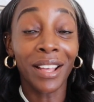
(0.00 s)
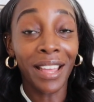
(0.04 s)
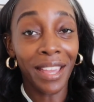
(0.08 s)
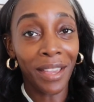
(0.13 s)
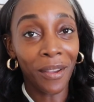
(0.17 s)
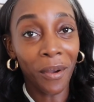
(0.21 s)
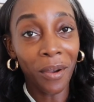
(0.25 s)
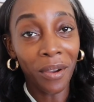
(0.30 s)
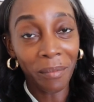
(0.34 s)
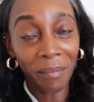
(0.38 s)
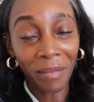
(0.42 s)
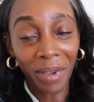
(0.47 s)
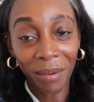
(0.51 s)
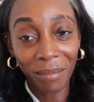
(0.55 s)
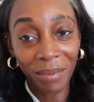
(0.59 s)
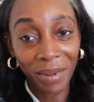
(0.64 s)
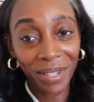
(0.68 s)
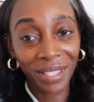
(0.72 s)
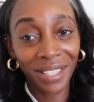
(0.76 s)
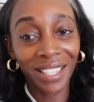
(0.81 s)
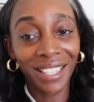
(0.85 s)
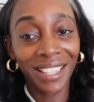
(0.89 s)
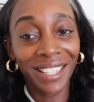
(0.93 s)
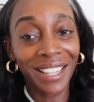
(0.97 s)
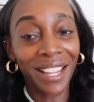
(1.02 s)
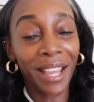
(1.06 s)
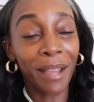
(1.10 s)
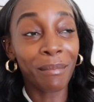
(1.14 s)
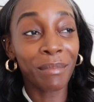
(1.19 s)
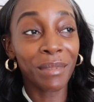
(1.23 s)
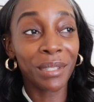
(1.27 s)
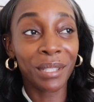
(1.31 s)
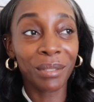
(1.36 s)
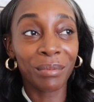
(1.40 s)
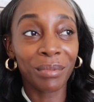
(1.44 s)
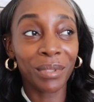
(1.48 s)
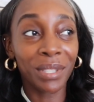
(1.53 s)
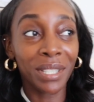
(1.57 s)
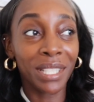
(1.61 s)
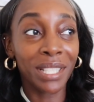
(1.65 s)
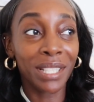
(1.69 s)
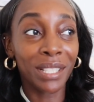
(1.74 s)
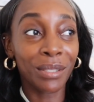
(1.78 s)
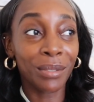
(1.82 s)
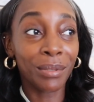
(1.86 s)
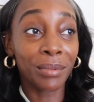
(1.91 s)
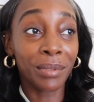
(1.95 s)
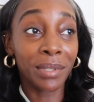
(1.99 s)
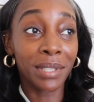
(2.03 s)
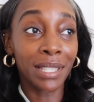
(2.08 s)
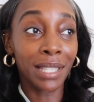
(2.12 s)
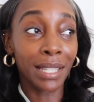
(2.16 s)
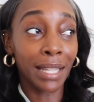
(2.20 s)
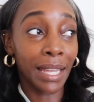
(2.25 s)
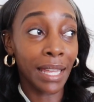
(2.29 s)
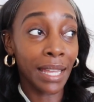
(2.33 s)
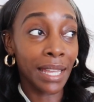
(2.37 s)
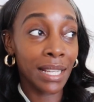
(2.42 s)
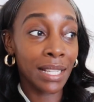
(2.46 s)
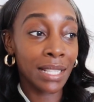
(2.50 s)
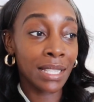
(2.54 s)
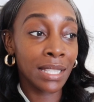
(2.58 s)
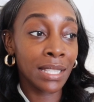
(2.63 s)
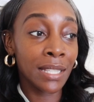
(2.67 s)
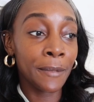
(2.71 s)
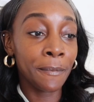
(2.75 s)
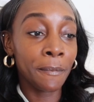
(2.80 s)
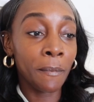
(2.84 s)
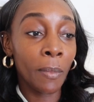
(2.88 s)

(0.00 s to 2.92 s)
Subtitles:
like on my birthday, that I'm just ready to relax.